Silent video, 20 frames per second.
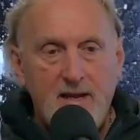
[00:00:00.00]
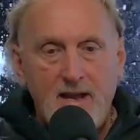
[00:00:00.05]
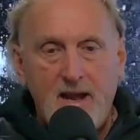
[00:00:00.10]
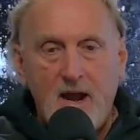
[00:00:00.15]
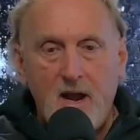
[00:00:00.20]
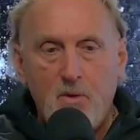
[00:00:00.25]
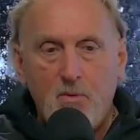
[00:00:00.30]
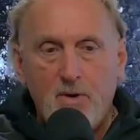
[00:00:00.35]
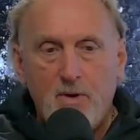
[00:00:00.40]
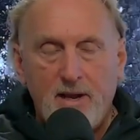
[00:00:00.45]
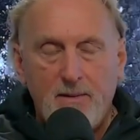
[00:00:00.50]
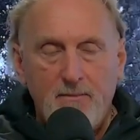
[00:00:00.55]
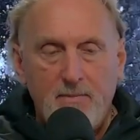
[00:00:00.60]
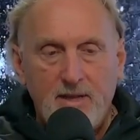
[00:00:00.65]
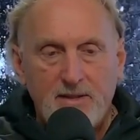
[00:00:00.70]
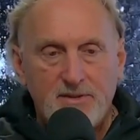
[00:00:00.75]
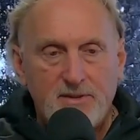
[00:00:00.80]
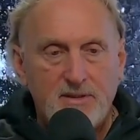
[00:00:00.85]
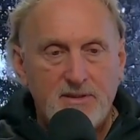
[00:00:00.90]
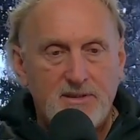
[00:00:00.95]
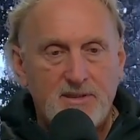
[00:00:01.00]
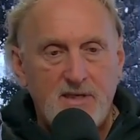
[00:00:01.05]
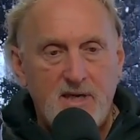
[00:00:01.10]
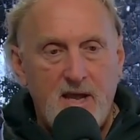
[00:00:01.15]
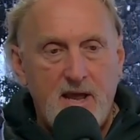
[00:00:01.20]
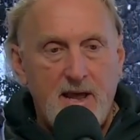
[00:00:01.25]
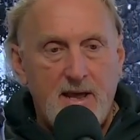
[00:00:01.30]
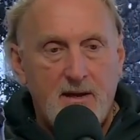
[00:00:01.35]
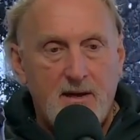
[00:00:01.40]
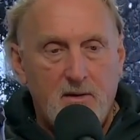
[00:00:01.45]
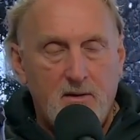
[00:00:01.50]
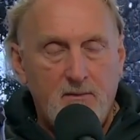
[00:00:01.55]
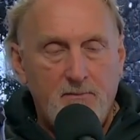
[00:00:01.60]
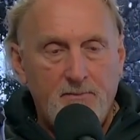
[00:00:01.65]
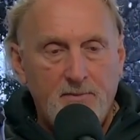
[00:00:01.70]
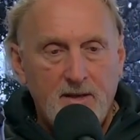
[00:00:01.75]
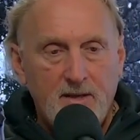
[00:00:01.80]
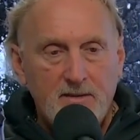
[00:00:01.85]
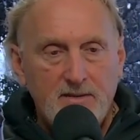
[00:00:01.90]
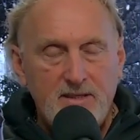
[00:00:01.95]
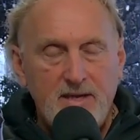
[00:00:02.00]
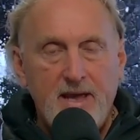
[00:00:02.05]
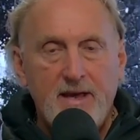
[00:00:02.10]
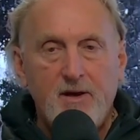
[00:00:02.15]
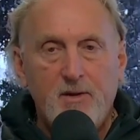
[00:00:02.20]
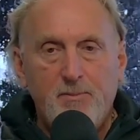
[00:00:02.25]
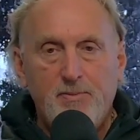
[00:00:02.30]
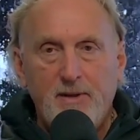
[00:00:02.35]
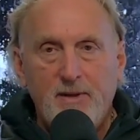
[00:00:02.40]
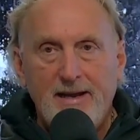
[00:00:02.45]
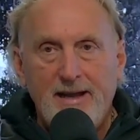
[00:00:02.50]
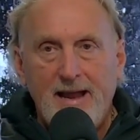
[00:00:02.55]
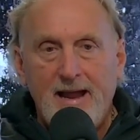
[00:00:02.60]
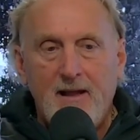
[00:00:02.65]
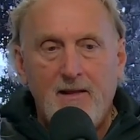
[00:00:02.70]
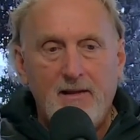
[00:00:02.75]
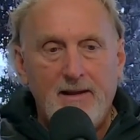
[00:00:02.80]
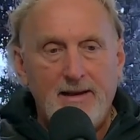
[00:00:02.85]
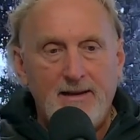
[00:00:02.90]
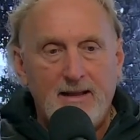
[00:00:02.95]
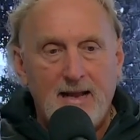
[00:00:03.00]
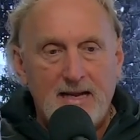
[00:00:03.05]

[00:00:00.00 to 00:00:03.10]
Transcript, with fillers: And now when I mentioned Seattle, Seattle played LA